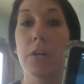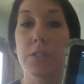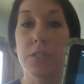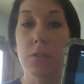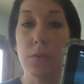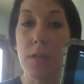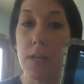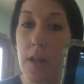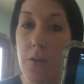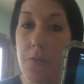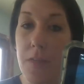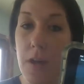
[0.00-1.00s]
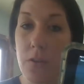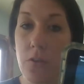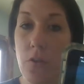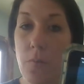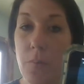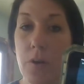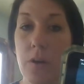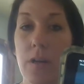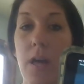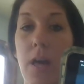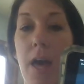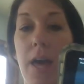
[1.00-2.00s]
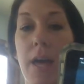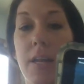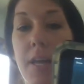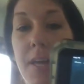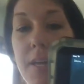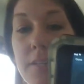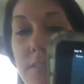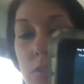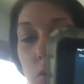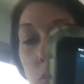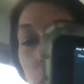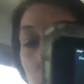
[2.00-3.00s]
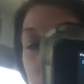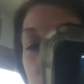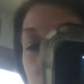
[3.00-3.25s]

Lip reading: So get out that notebook and answer one